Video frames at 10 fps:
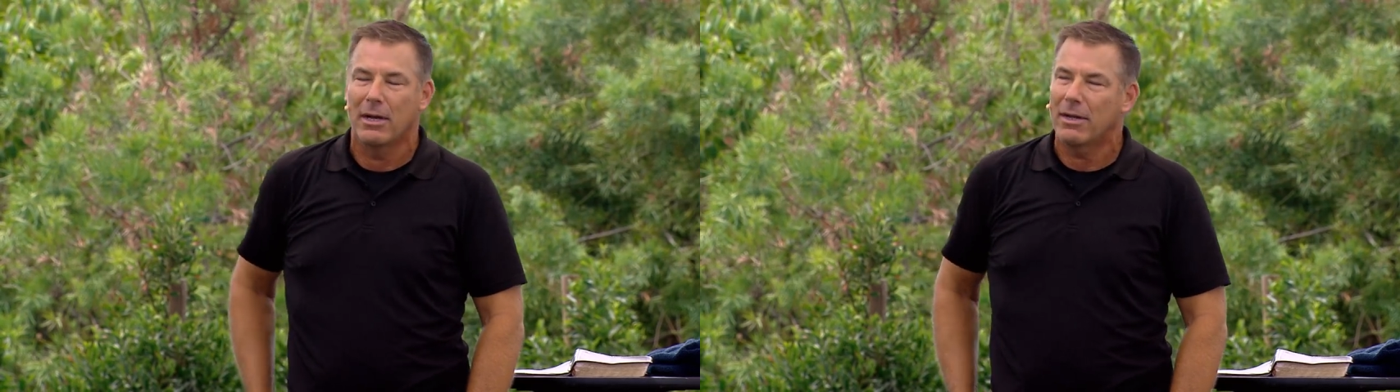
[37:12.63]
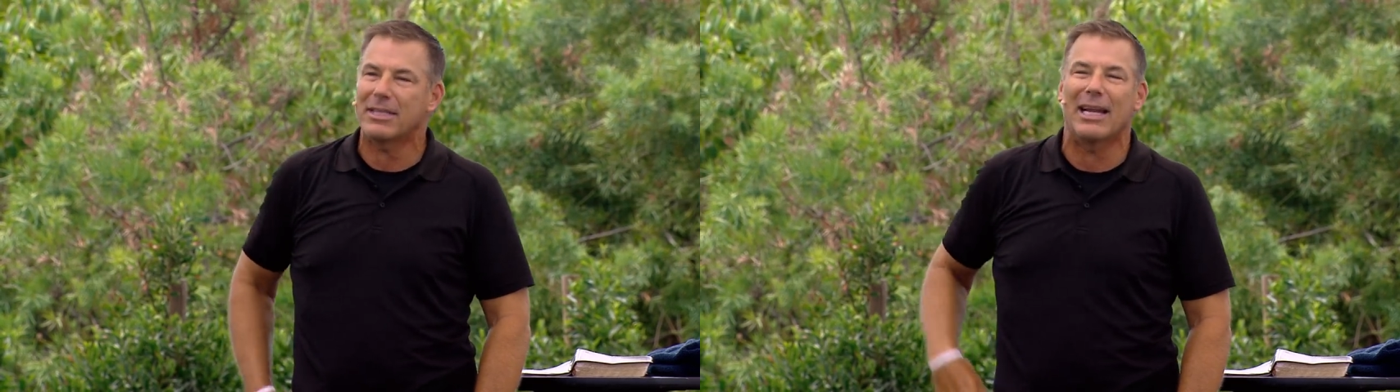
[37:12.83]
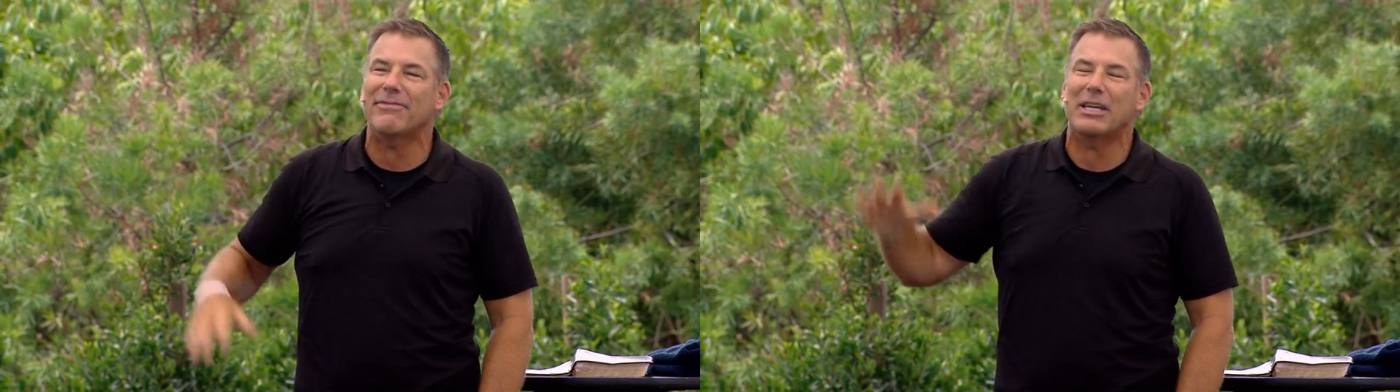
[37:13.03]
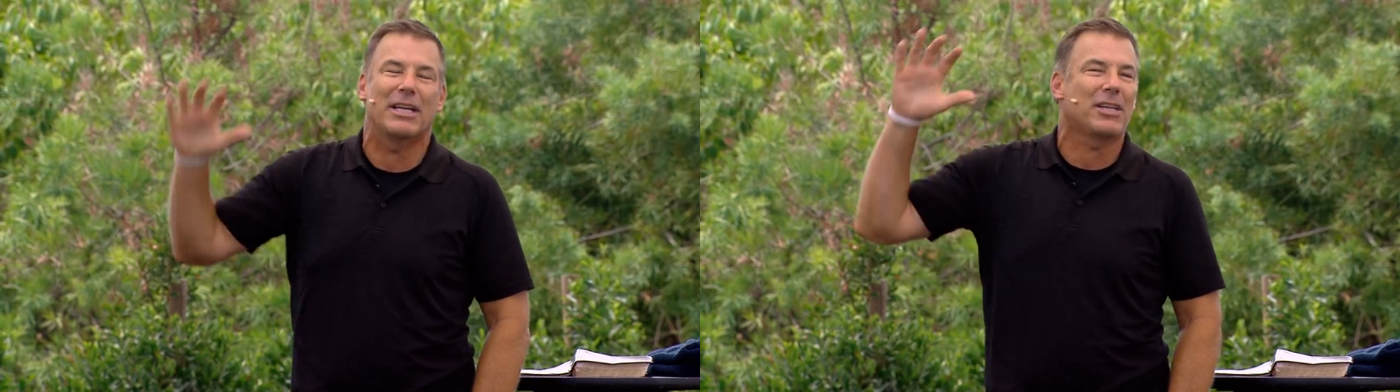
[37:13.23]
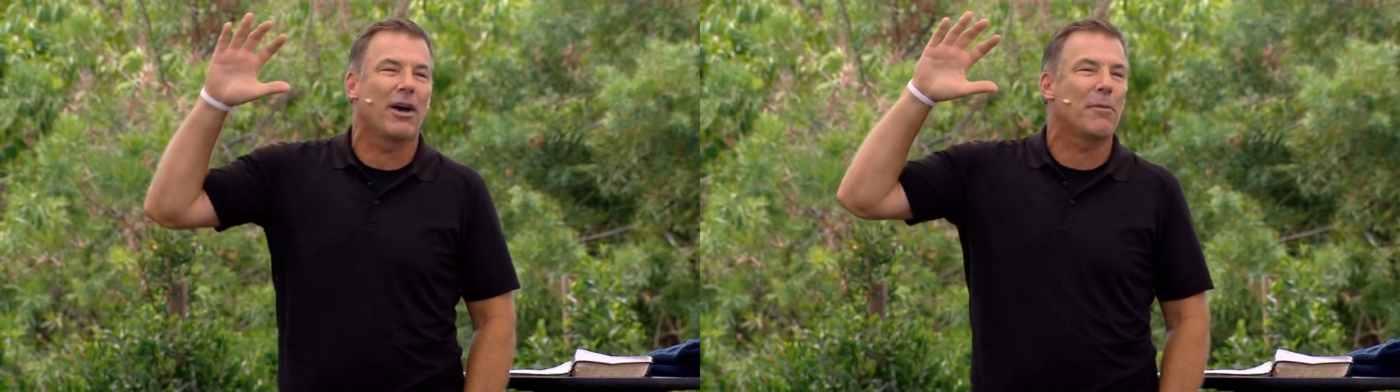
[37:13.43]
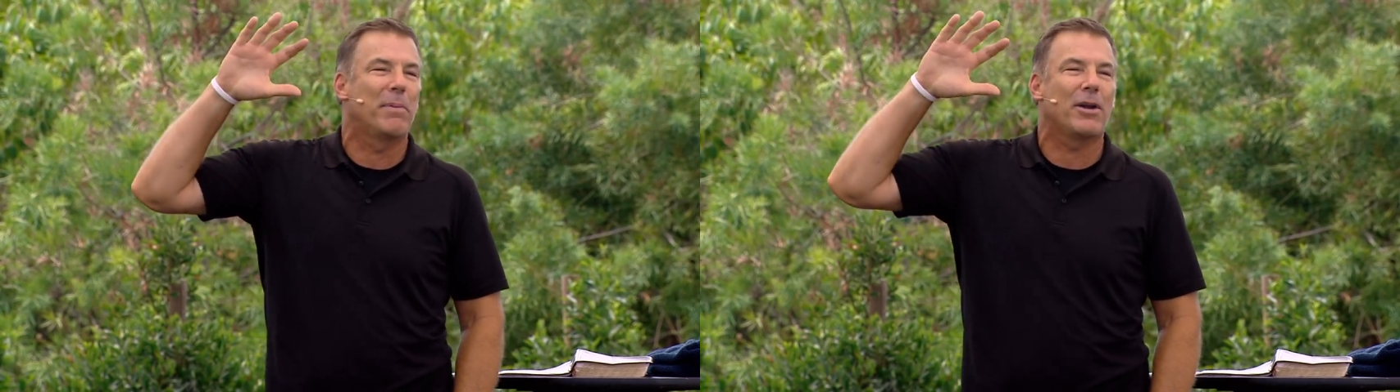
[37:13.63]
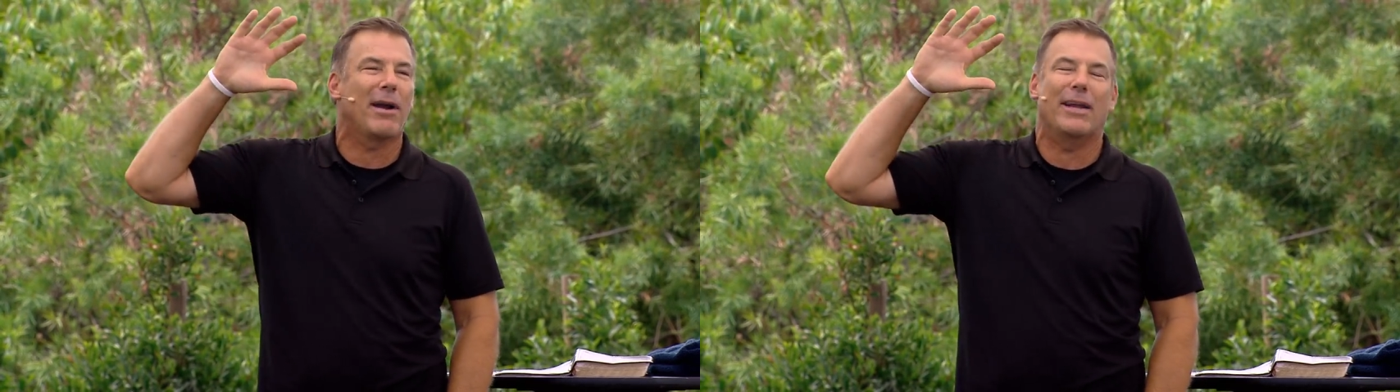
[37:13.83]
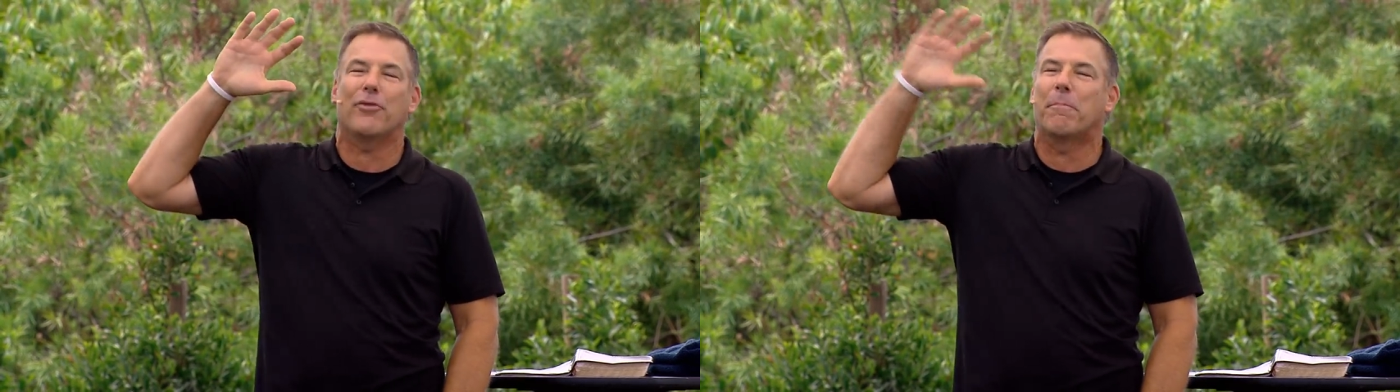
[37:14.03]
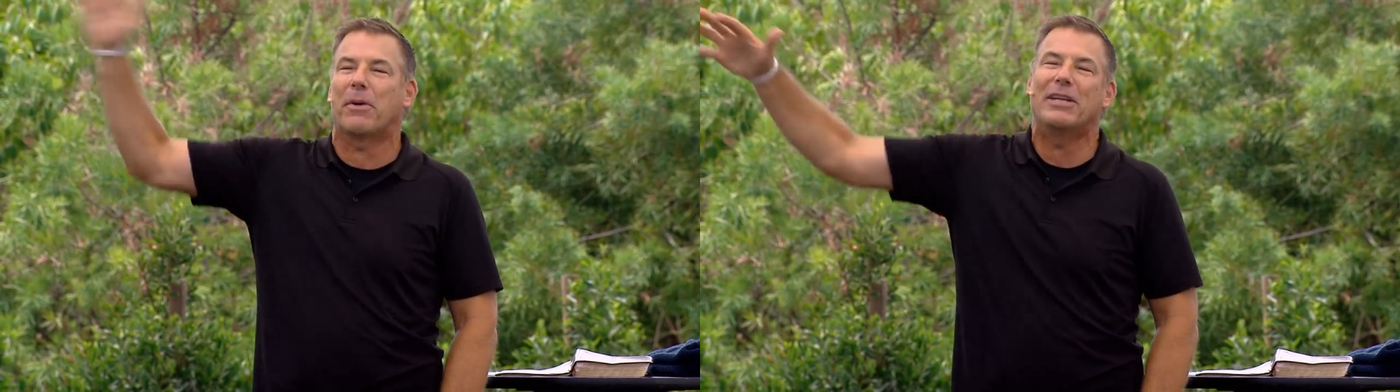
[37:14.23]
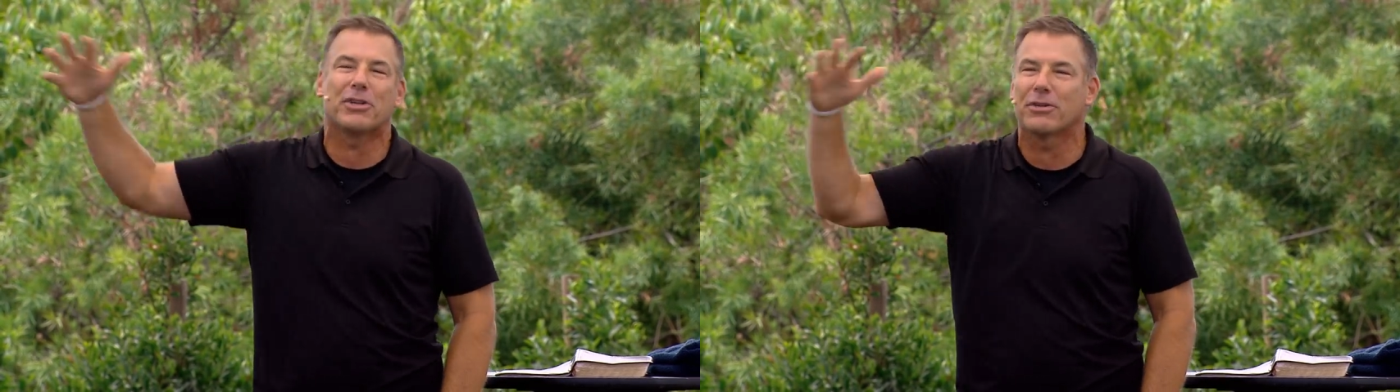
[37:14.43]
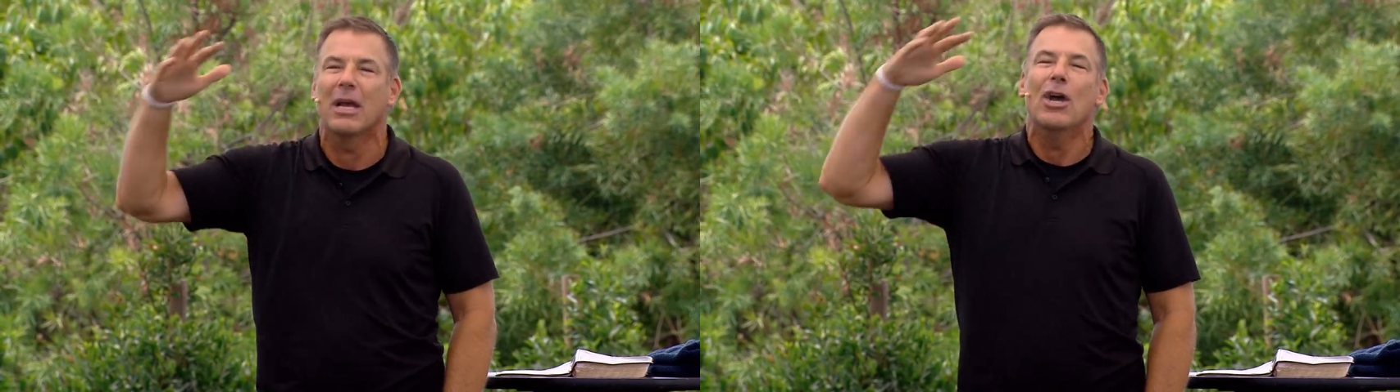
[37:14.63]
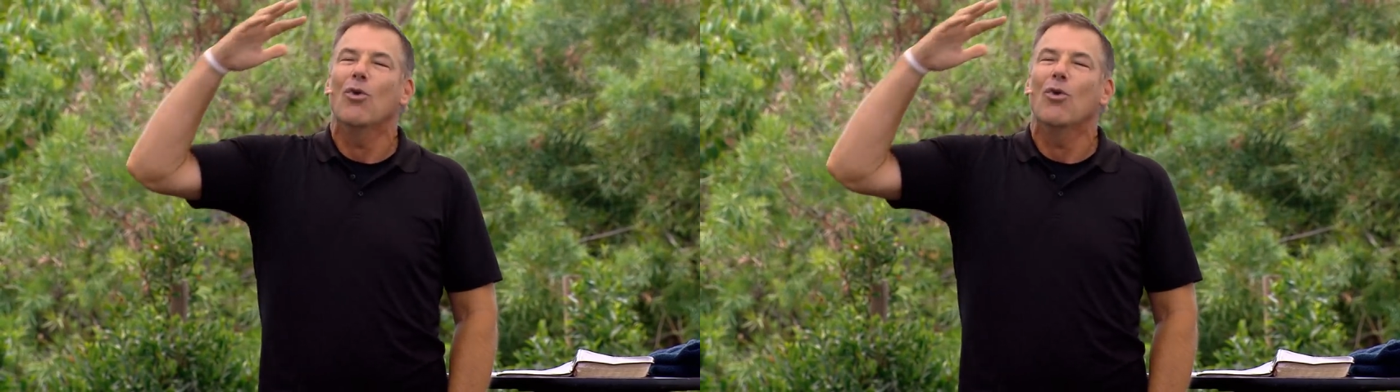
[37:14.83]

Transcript: Listen, I've seen a ton of bitter, angry preachers.